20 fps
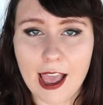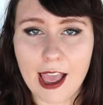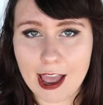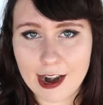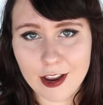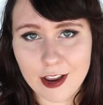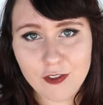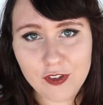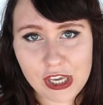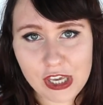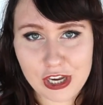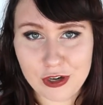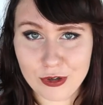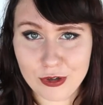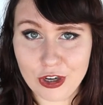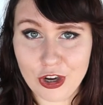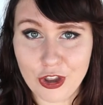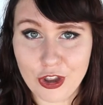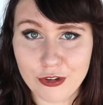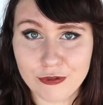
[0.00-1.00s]
And I think I
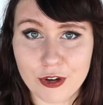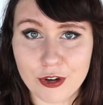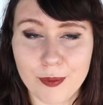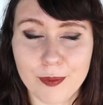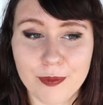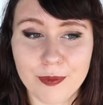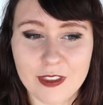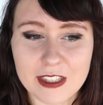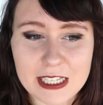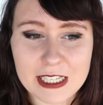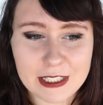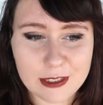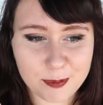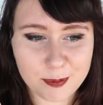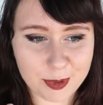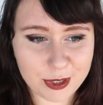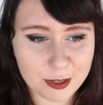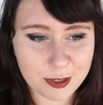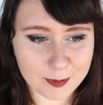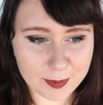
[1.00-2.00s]
could learn from this
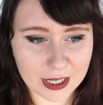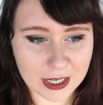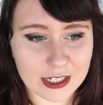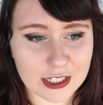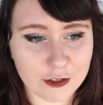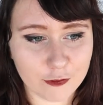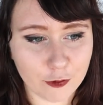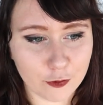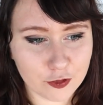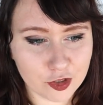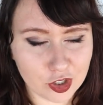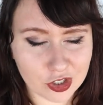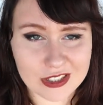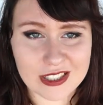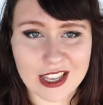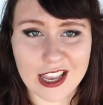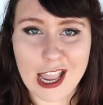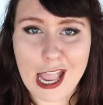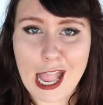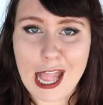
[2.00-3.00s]
perspective of
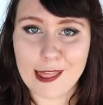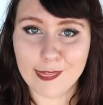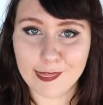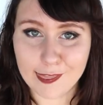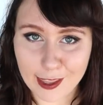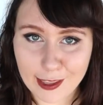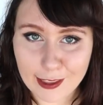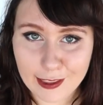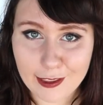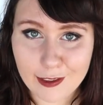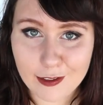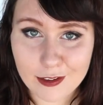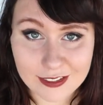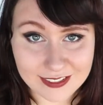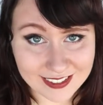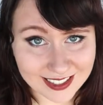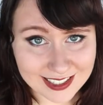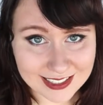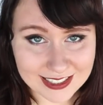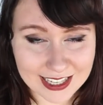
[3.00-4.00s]
just taking
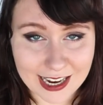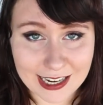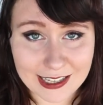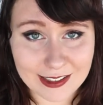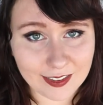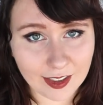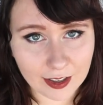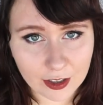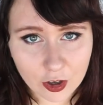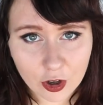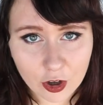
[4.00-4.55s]
things as they